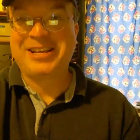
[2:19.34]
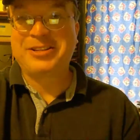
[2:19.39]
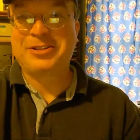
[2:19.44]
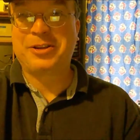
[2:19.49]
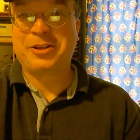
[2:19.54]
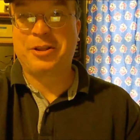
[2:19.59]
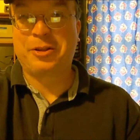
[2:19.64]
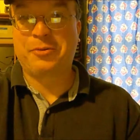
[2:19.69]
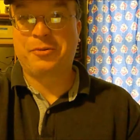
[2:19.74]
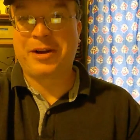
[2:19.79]

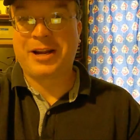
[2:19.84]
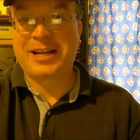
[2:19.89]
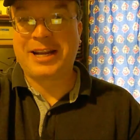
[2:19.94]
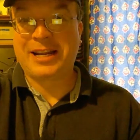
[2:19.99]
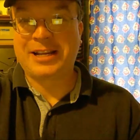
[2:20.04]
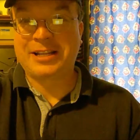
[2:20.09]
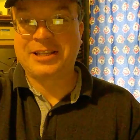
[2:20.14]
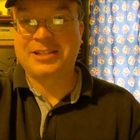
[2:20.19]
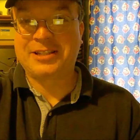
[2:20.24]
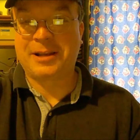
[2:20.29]
Sort of the
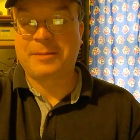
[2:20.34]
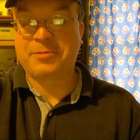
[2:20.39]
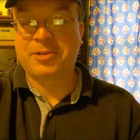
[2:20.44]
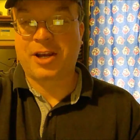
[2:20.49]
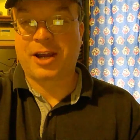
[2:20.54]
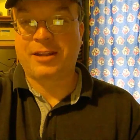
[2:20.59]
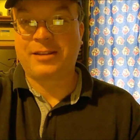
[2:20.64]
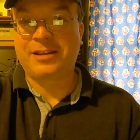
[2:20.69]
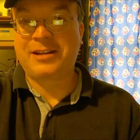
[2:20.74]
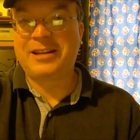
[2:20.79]
redheaded
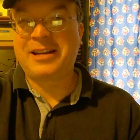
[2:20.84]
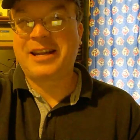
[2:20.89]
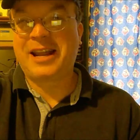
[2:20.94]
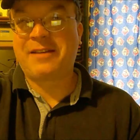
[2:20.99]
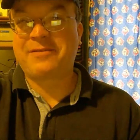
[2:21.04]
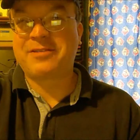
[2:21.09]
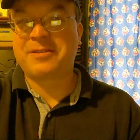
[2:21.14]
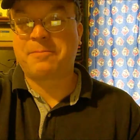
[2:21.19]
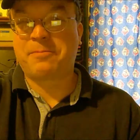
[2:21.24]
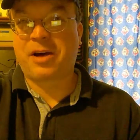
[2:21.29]
stepchild. They did
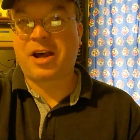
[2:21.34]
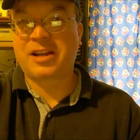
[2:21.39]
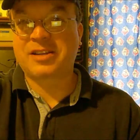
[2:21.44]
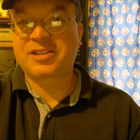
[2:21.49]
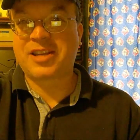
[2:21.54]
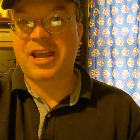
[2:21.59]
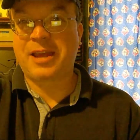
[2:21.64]
have some box